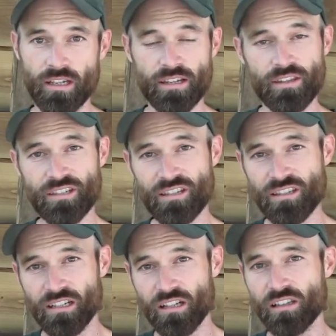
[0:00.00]
This is
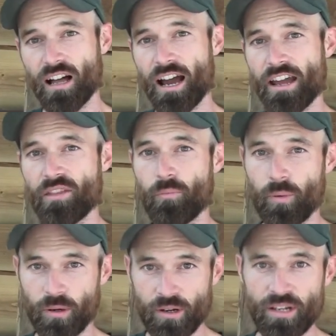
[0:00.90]
the Goliath
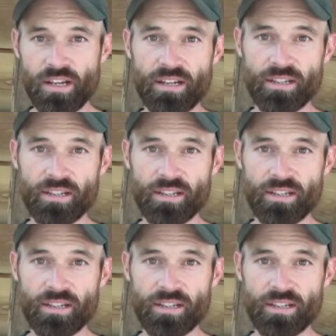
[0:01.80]
bird-eating